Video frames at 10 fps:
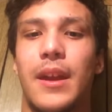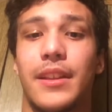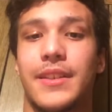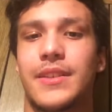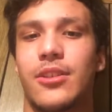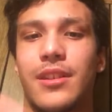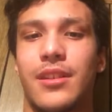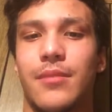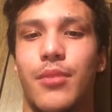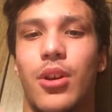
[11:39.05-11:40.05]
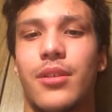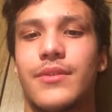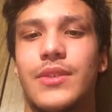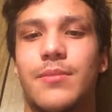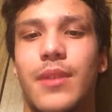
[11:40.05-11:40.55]
unless they're in the bard
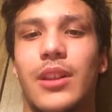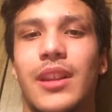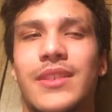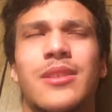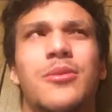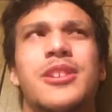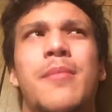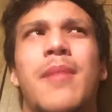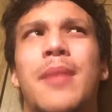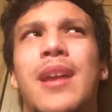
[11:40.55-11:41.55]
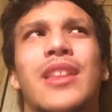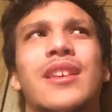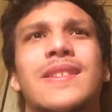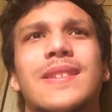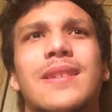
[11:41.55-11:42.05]
spell list, into which I might make
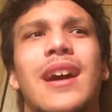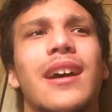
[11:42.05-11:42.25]
this